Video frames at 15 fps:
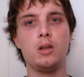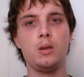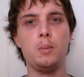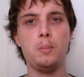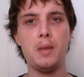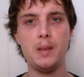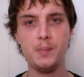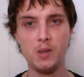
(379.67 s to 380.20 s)

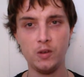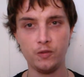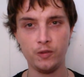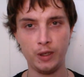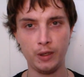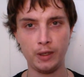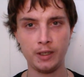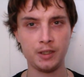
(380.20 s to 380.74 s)
Maybe you
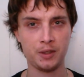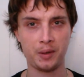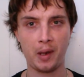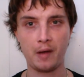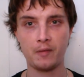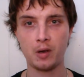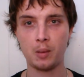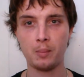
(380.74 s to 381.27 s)
feel like you'll
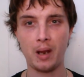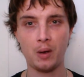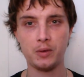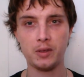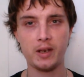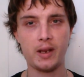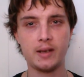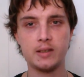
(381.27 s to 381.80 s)
never amount
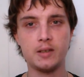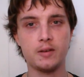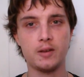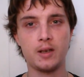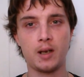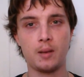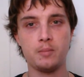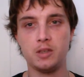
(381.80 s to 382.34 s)
to anything.
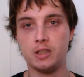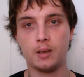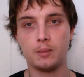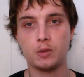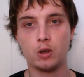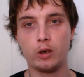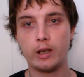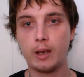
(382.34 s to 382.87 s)
I mean, I'm
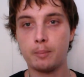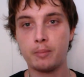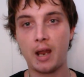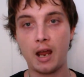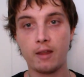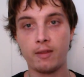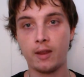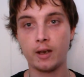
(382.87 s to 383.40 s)
quite
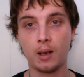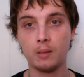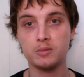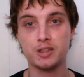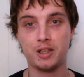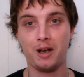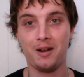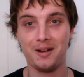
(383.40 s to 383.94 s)
empathic. I'm
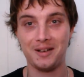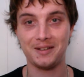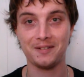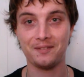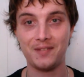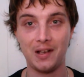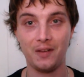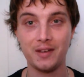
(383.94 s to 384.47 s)
starting to
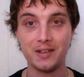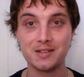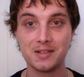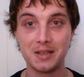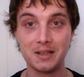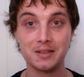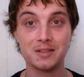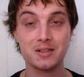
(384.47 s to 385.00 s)
feel these
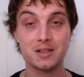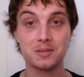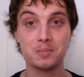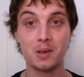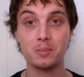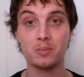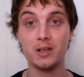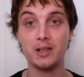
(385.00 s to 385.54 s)
things just by
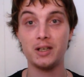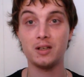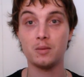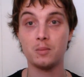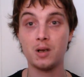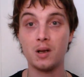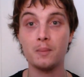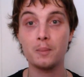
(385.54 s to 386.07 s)
bringing them
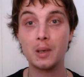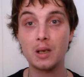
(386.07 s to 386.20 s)
up.